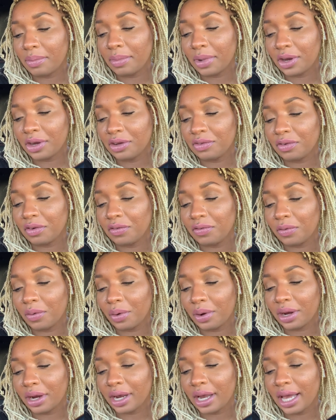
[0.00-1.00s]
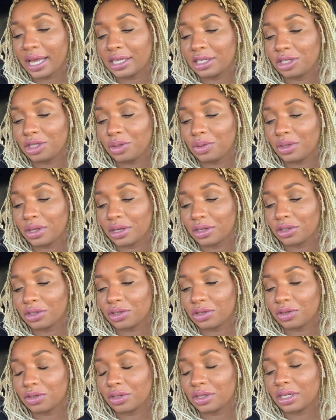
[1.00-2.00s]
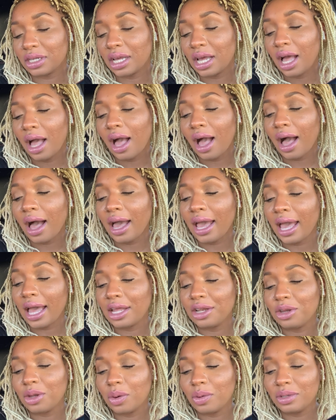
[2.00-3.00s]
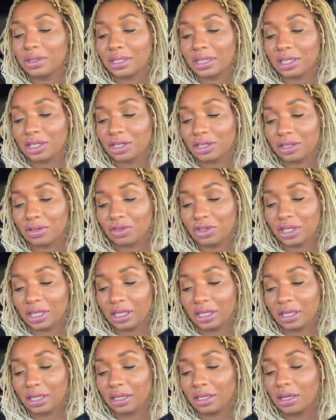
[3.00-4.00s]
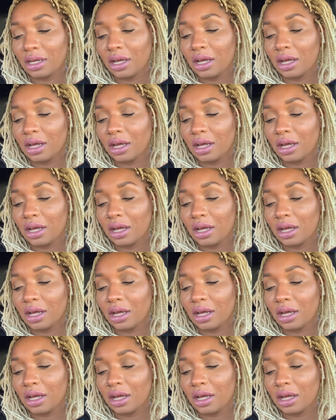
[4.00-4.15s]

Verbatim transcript: married for four, and two young children. I had no intention of cheating.